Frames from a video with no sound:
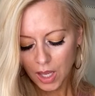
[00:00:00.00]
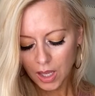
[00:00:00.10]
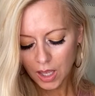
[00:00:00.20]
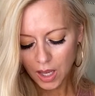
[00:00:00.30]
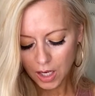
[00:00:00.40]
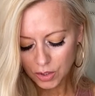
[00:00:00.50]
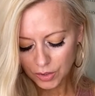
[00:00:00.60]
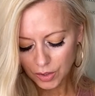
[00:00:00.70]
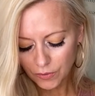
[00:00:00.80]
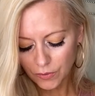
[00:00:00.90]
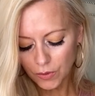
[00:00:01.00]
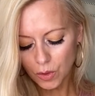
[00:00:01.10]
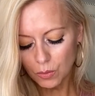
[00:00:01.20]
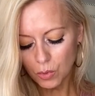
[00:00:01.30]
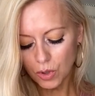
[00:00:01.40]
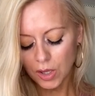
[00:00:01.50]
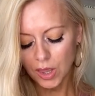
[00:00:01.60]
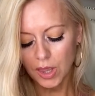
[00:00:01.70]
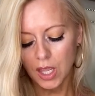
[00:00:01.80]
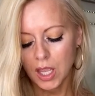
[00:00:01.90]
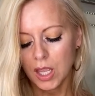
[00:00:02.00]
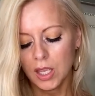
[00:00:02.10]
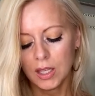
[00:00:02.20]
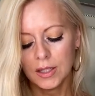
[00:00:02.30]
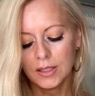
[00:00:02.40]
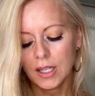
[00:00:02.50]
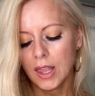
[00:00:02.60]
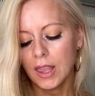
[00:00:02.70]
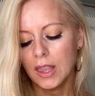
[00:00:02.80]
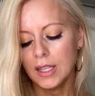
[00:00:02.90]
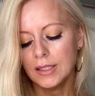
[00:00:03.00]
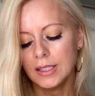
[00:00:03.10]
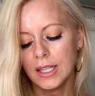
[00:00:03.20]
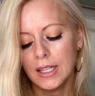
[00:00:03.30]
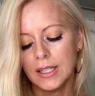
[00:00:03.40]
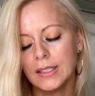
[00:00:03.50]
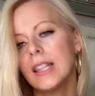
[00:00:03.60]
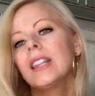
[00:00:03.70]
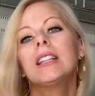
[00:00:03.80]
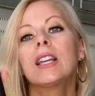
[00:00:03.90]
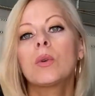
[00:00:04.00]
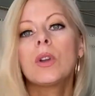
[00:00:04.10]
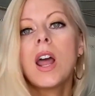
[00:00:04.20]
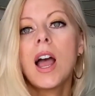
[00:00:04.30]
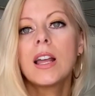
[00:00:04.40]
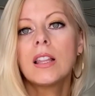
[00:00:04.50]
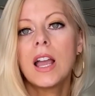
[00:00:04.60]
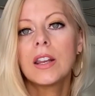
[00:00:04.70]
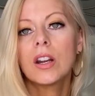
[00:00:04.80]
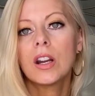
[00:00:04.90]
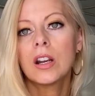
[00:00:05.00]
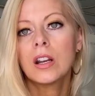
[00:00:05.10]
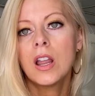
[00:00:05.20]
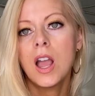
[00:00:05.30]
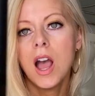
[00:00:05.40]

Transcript: And just a few more things. This is the liquid eyeliner.